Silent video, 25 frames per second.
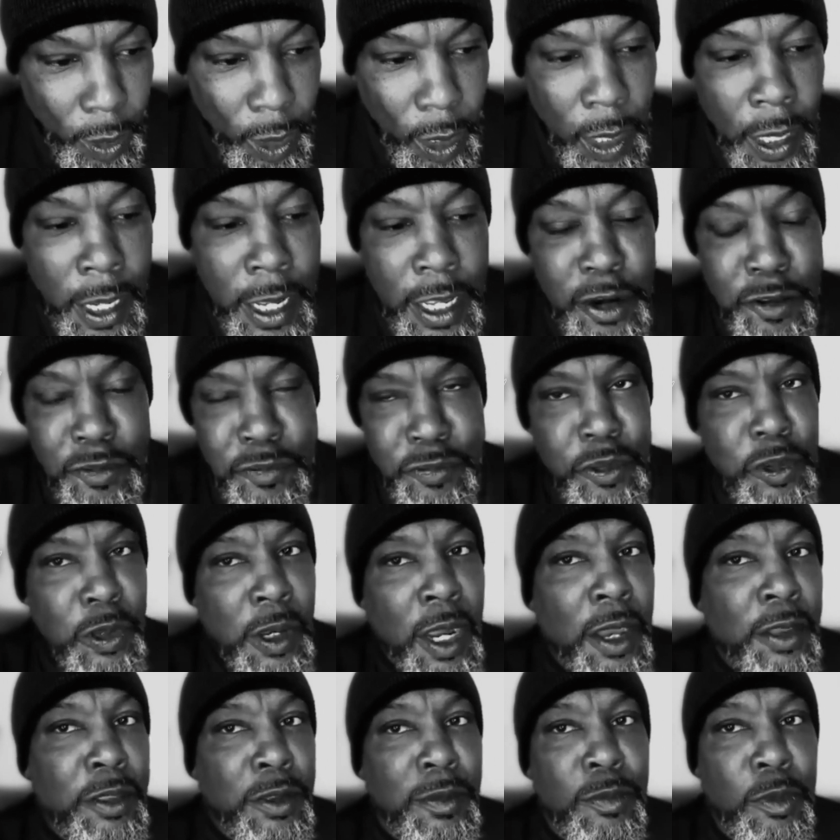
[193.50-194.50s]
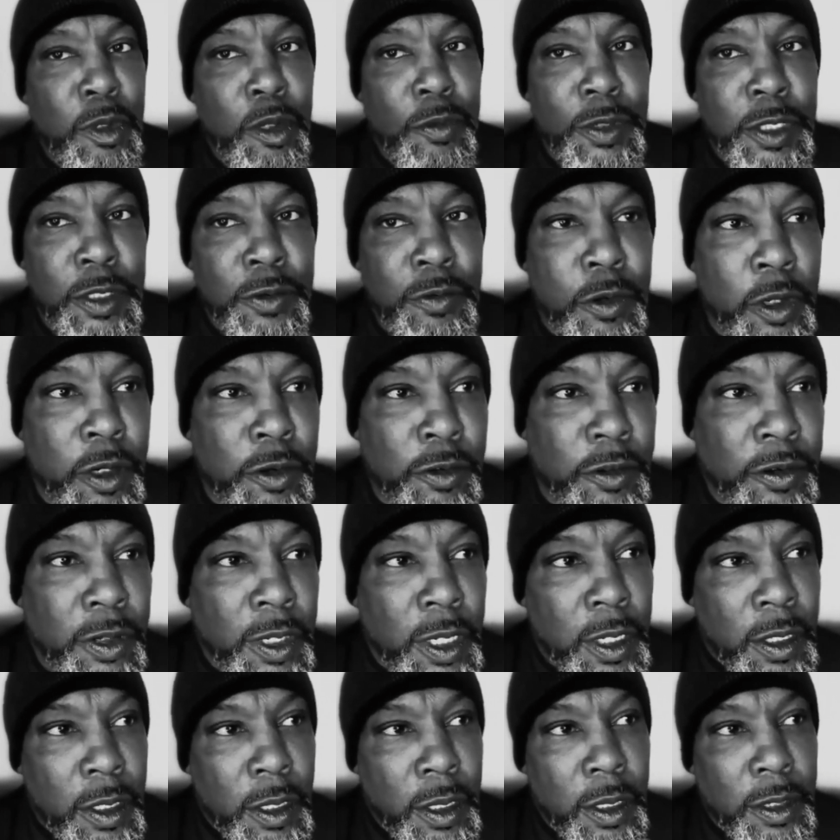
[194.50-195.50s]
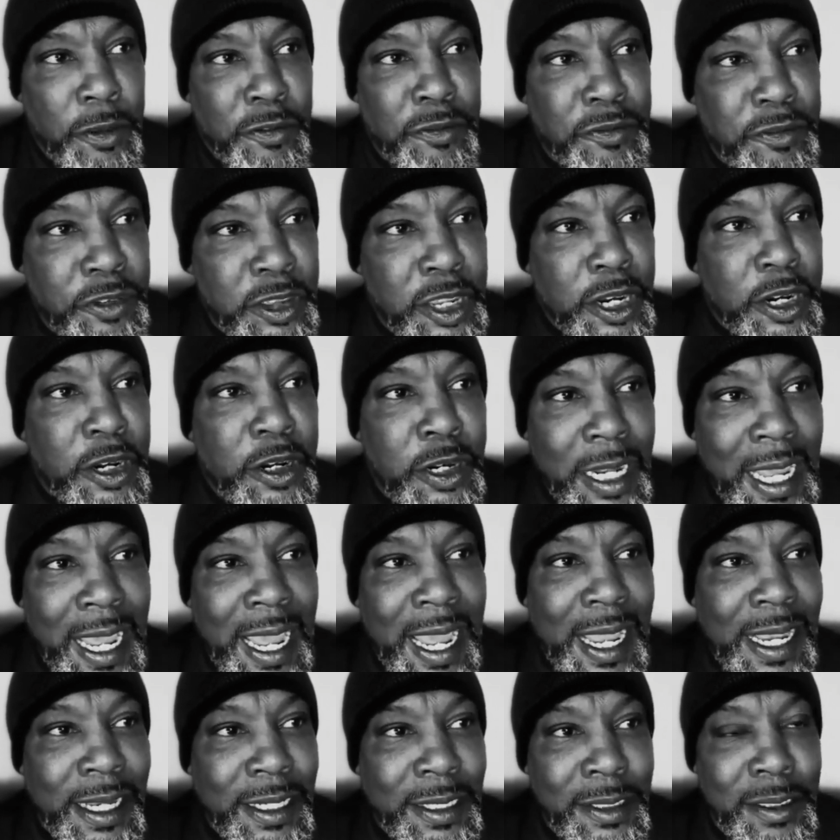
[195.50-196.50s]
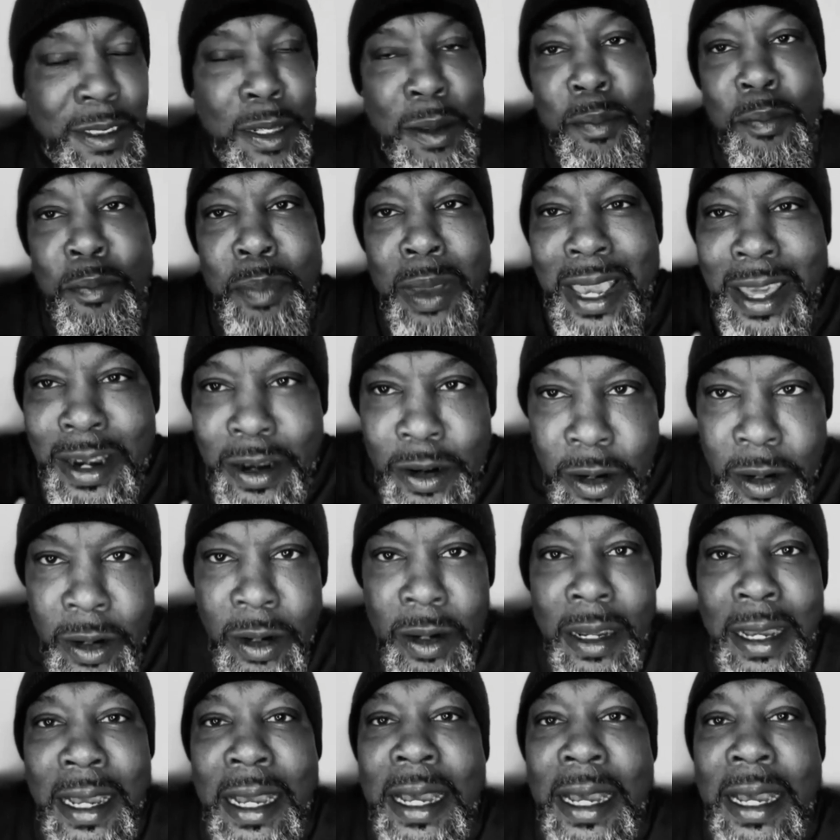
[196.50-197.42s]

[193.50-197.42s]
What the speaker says: and a few other movies were veered as the better